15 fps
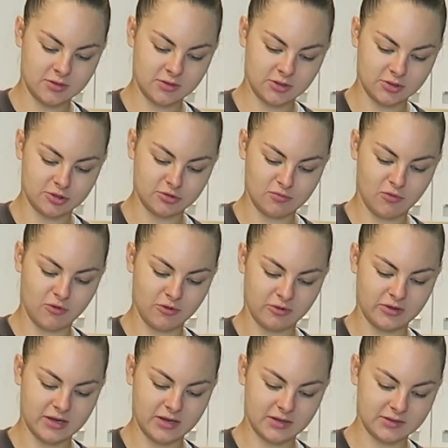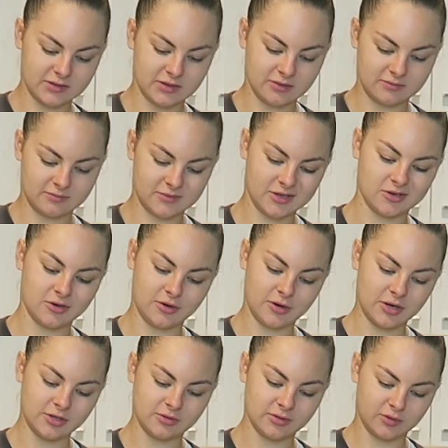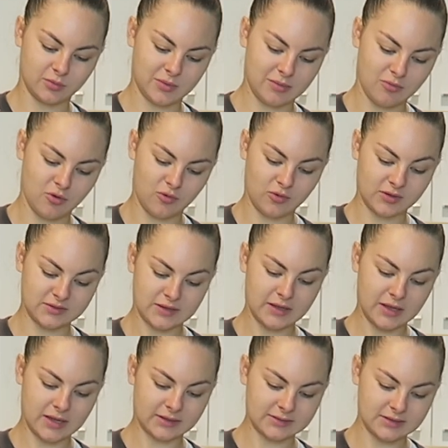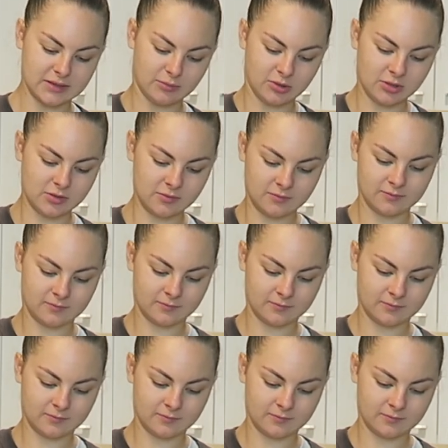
You can do more or less. I don't know. I do a little bit more because I like cinnamon.